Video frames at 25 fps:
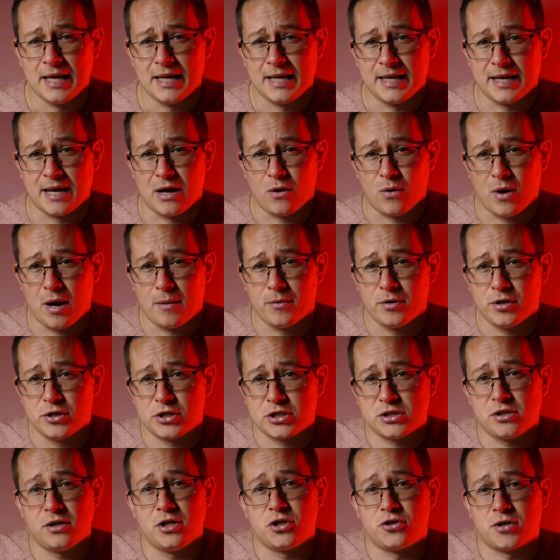Now, I'm going to
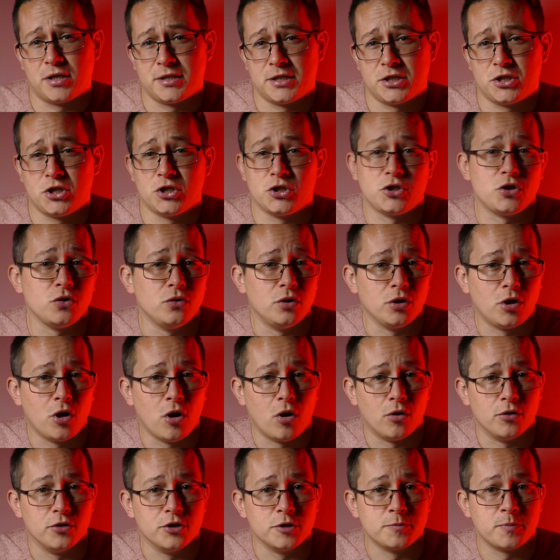slowly transition to the
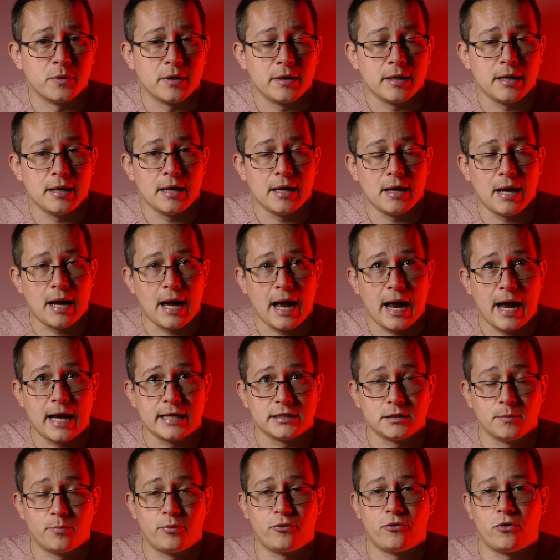cons, but
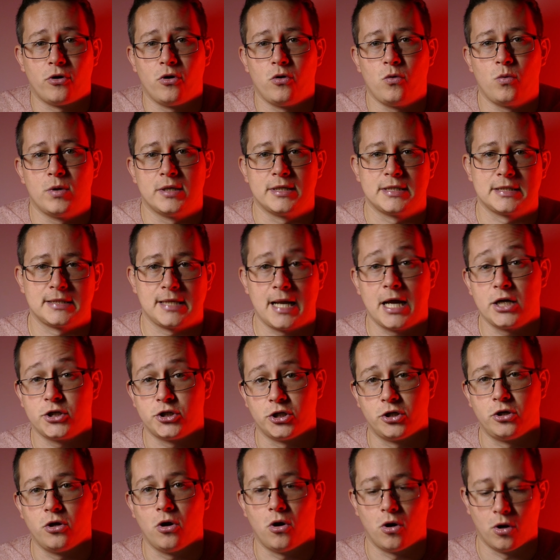as a pro / a
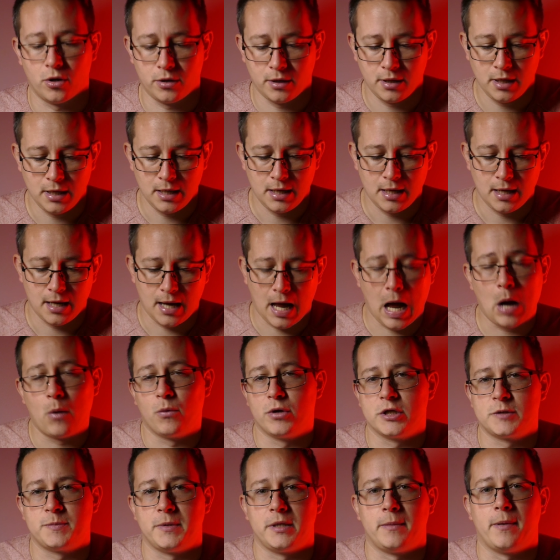con, I
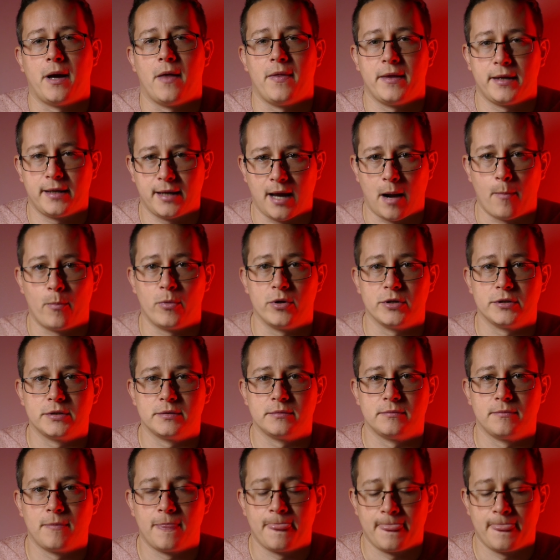want to speak about the cameras.